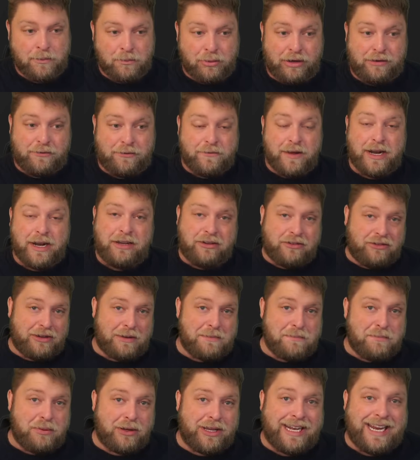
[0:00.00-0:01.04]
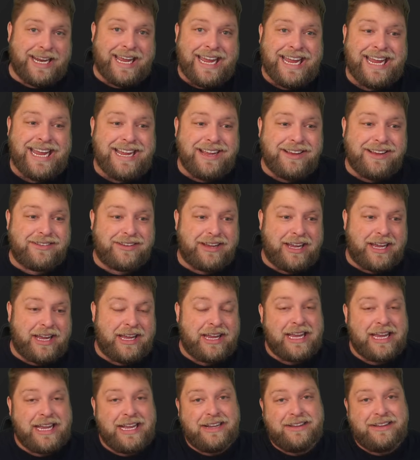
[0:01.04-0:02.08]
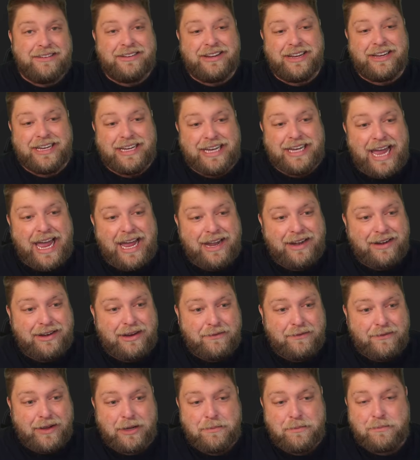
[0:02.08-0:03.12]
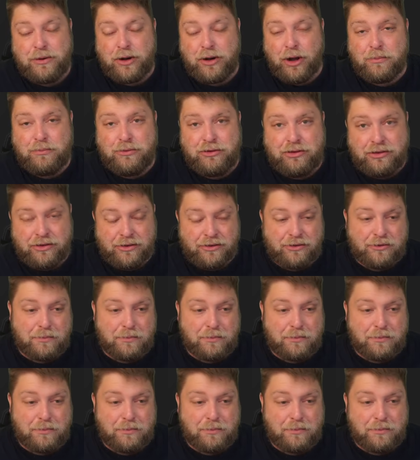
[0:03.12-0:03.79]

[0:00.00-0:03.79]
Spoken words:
but it's very simple and easy to get developer options